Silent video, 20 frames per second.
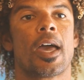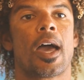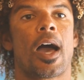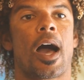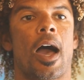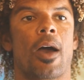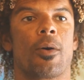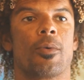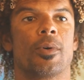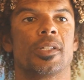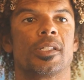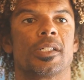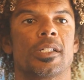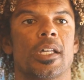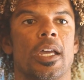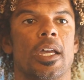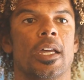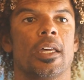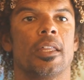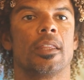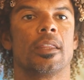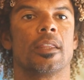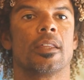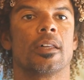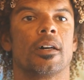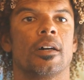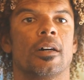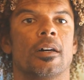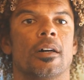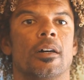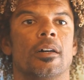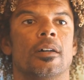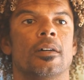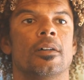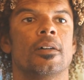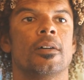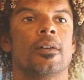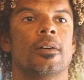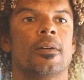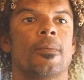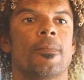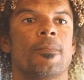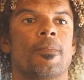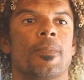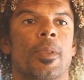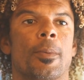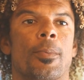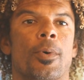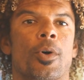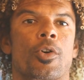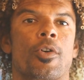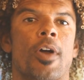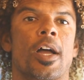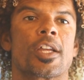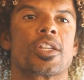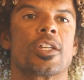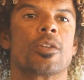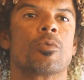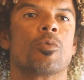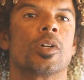I would say the progression